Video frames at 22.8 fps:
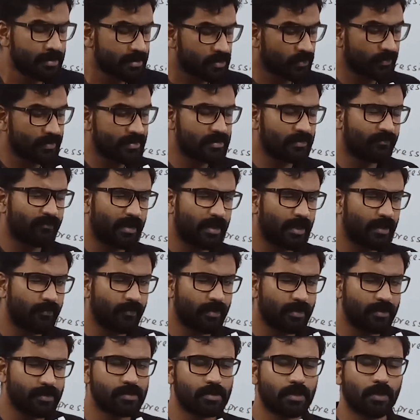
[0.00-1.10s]
So it is a
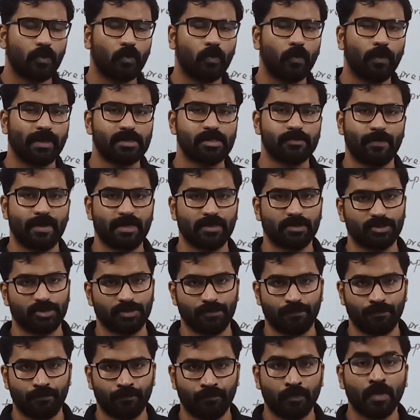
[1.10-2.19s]
very slow expansion.